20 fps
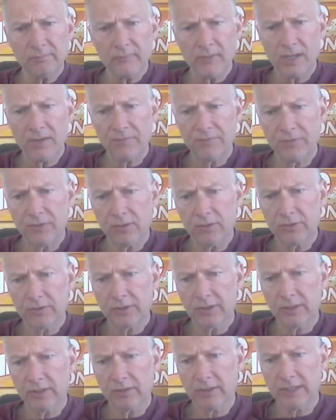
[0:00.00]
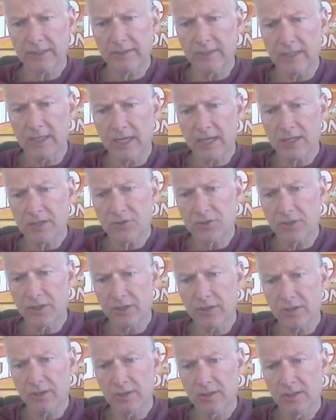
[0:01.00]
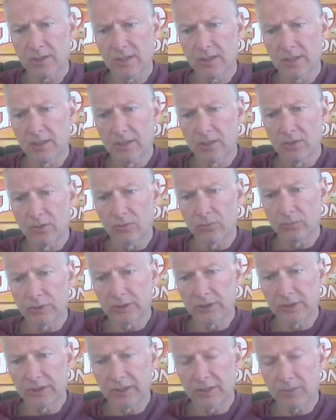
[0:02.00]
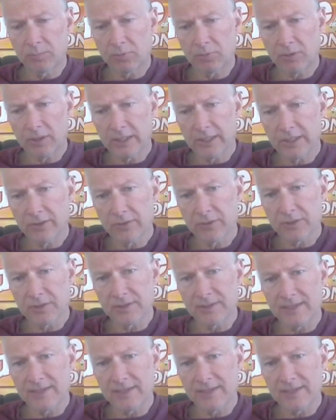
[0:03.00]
if you look here at the edge here, really the player is